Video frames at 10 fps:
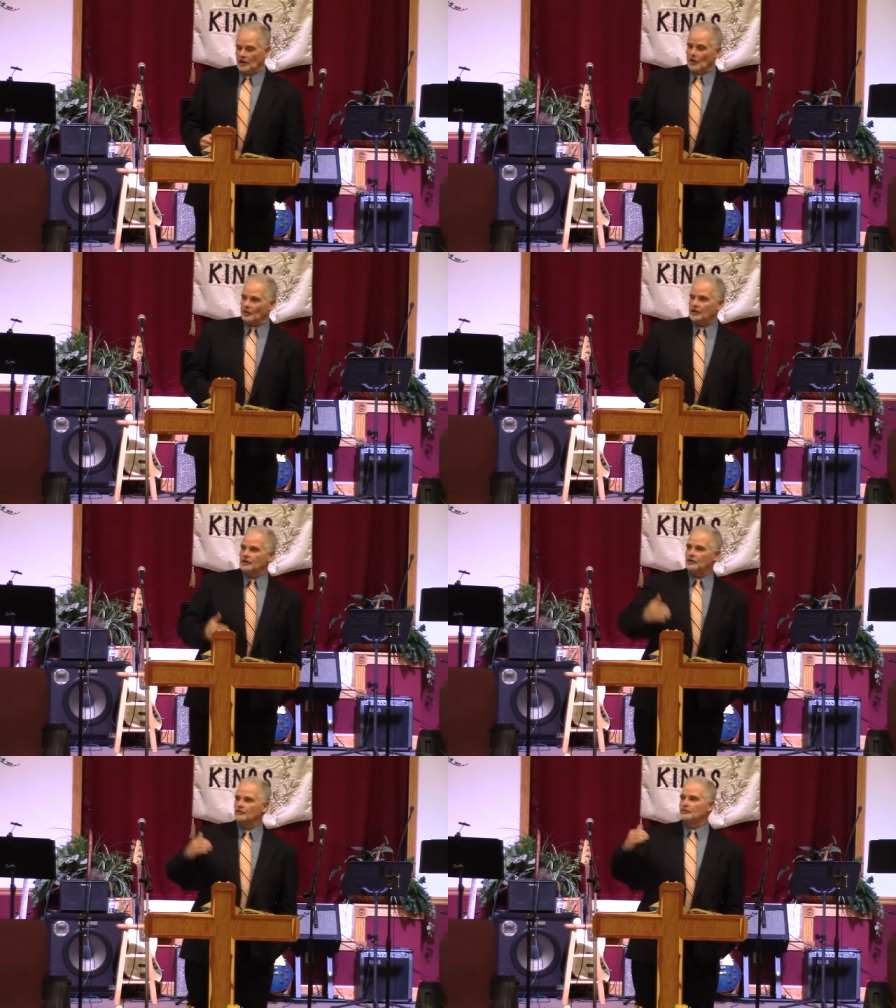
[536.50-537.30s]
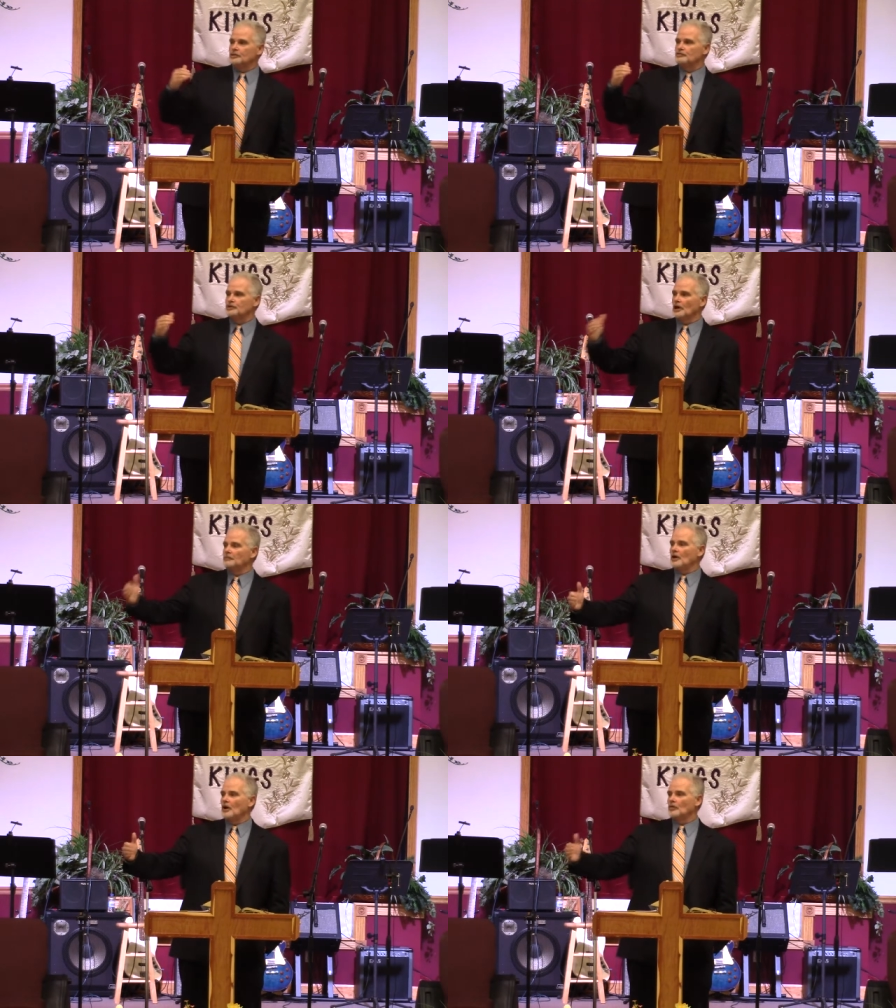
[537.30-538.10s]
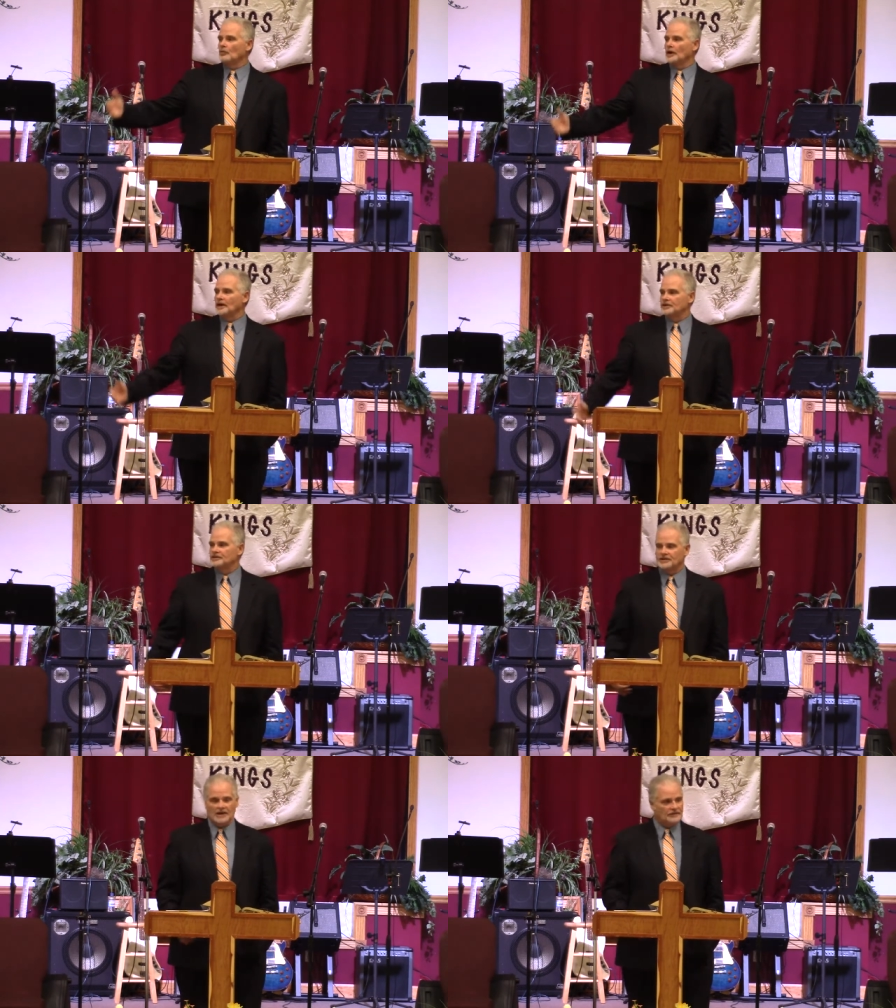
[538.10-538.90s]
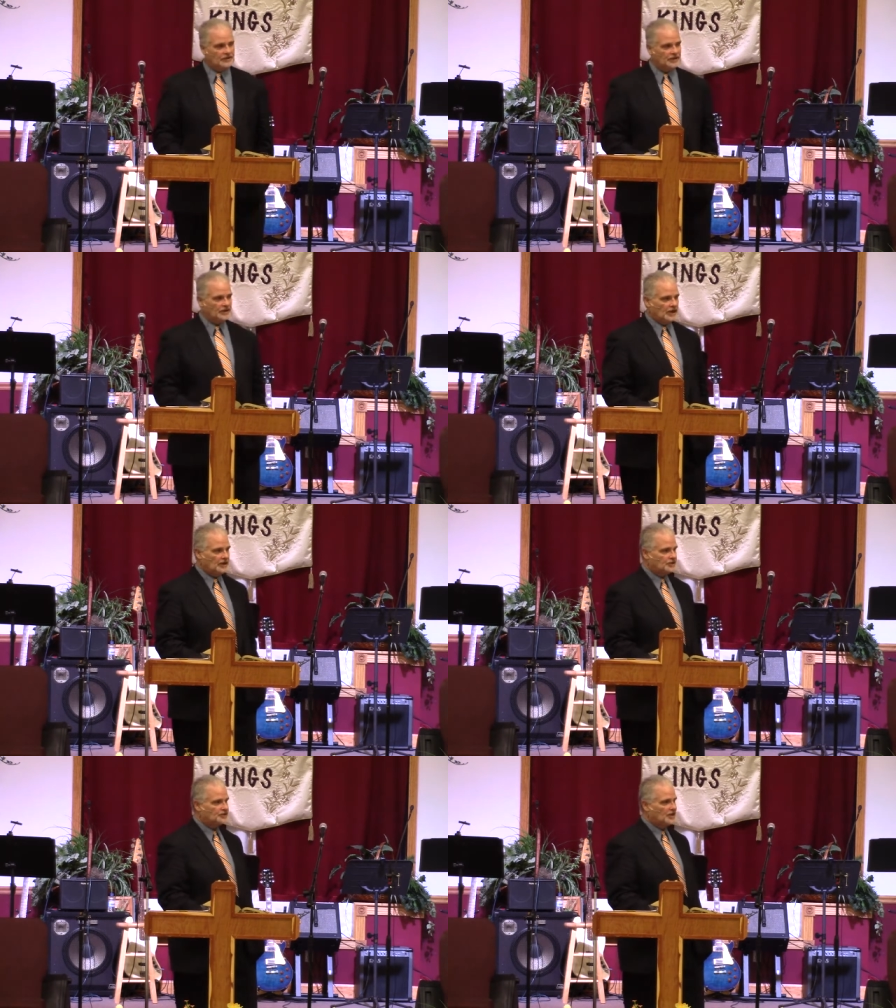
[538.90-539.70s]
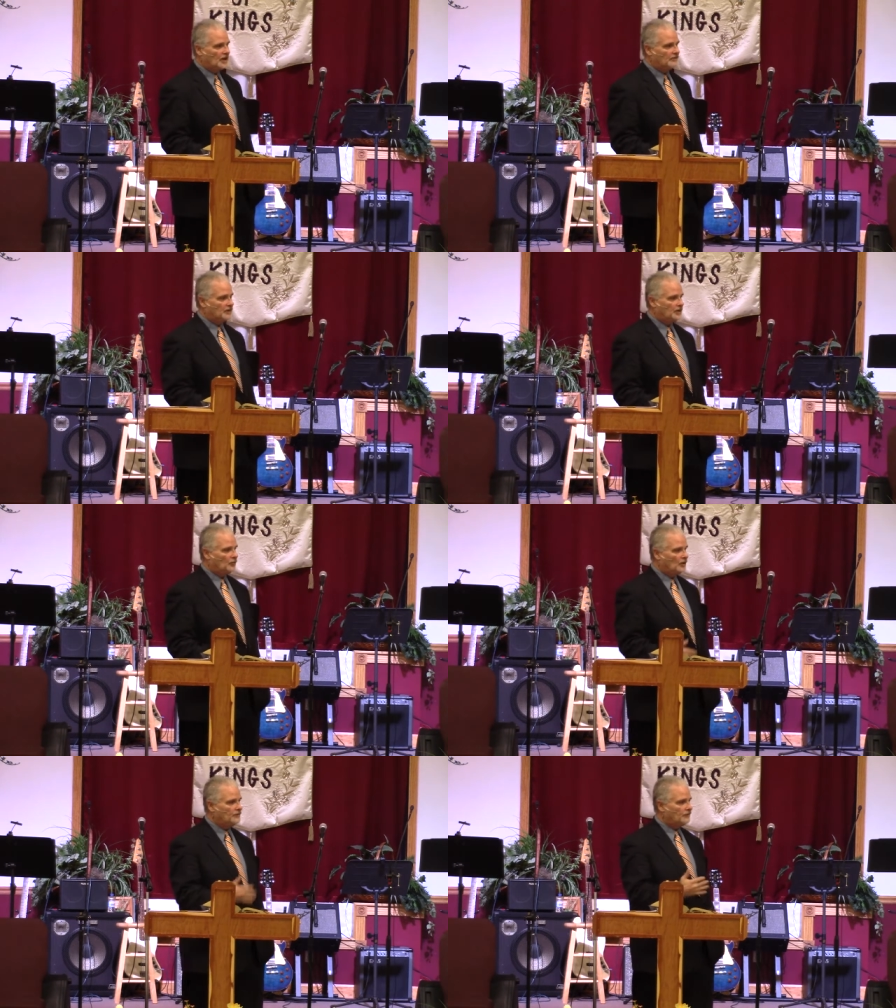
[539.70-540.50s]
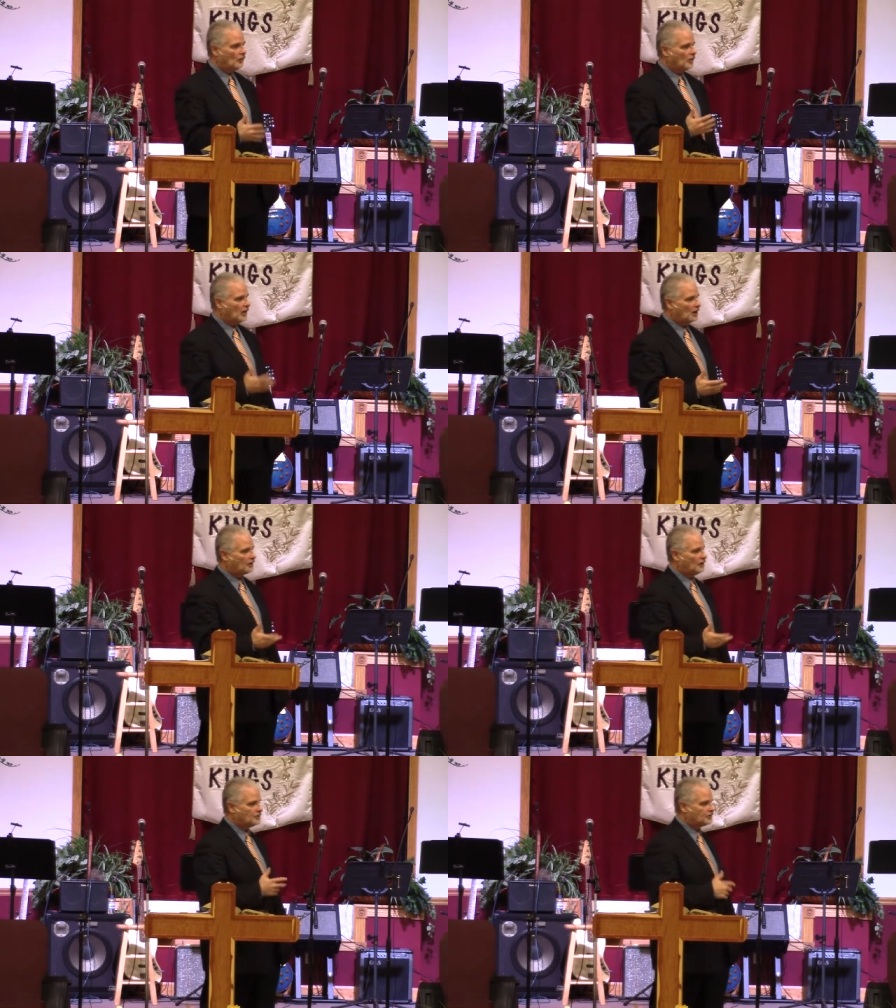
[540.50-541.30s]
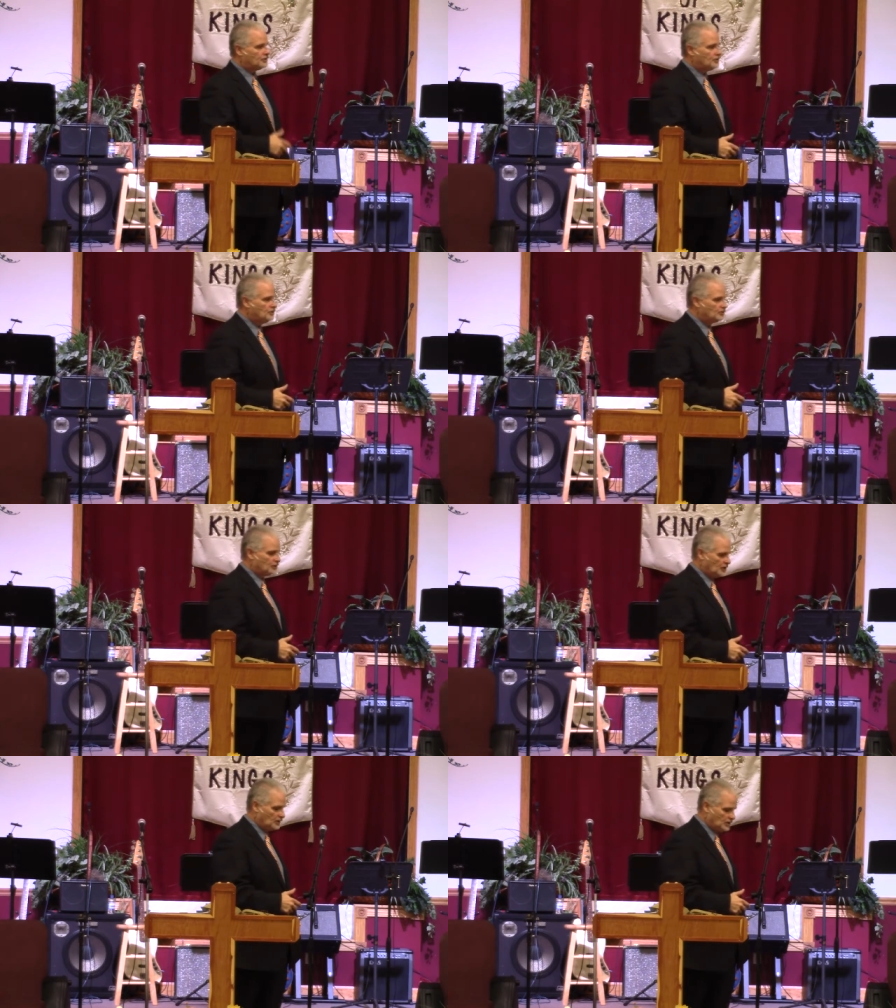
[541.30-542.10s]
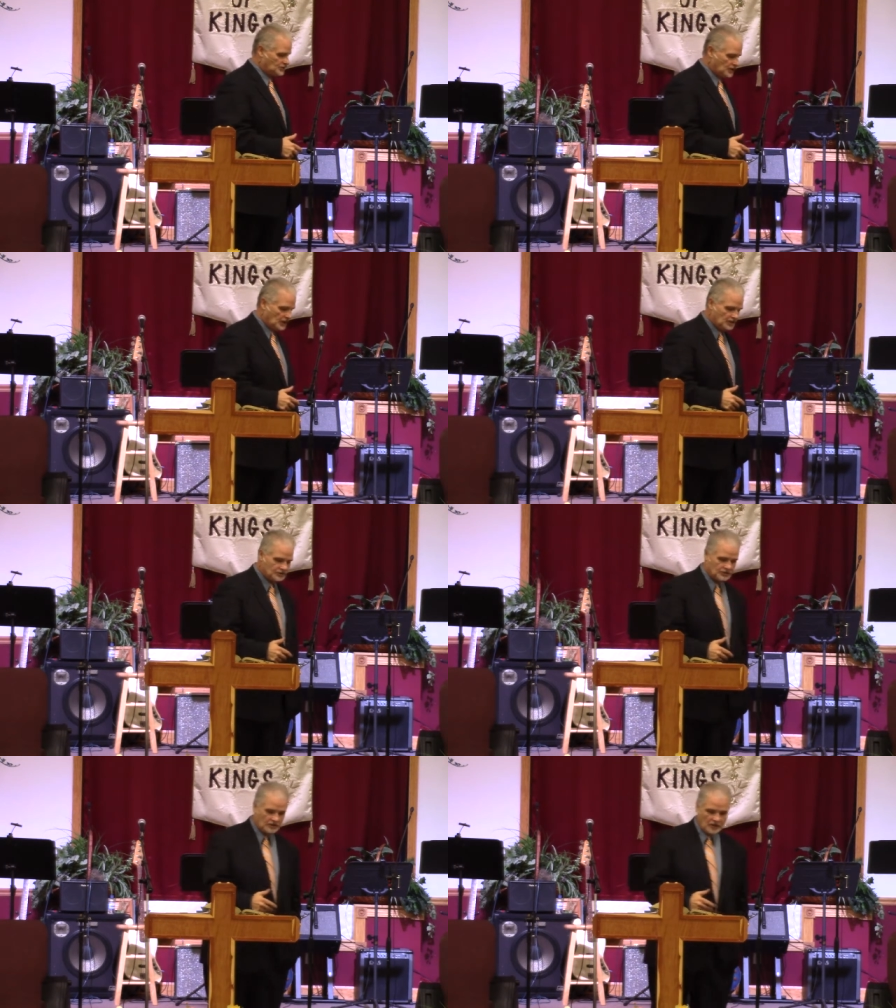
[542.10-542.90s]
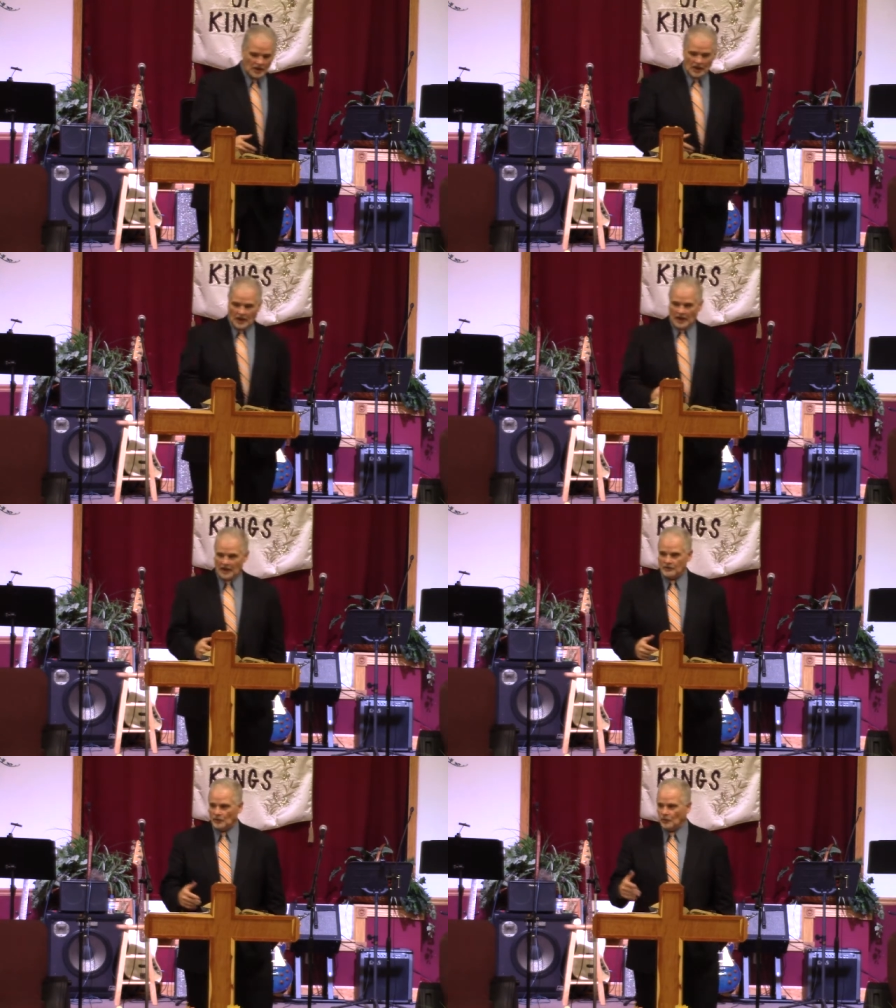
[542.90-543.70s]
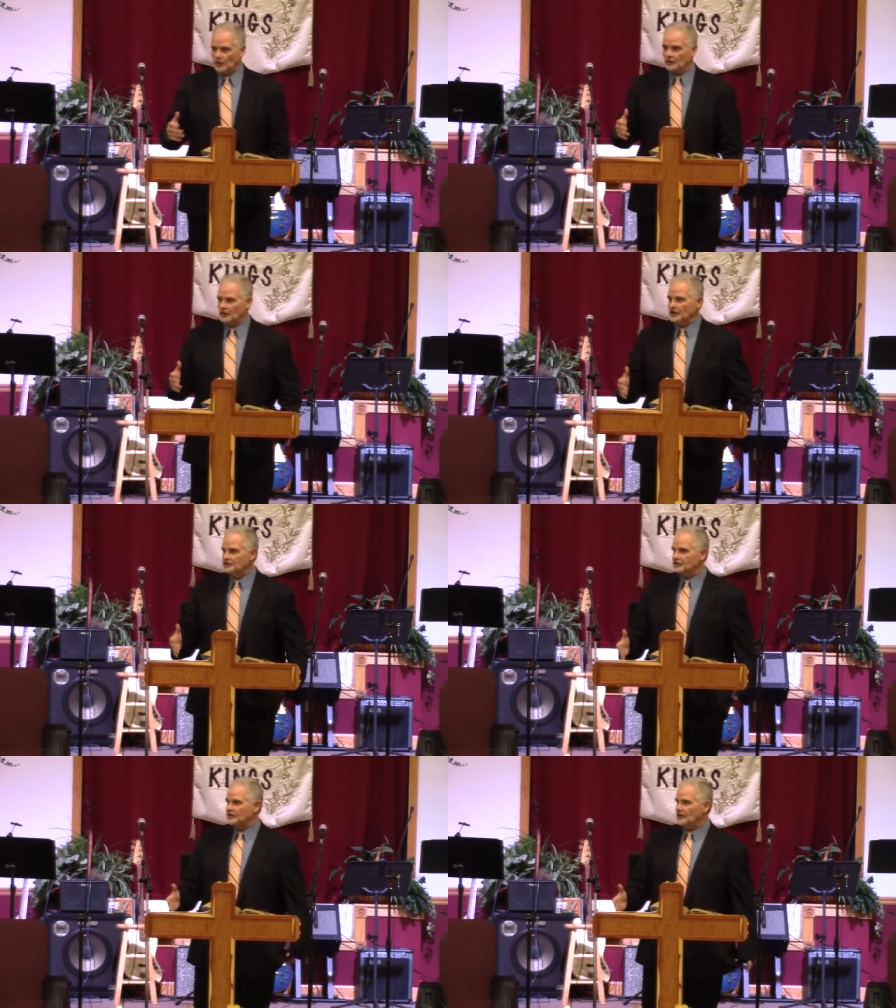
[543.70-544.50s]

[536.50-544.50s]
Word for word: Well, then you, you jump all the way to 1787, and we form our Constitution in this nation. And one reason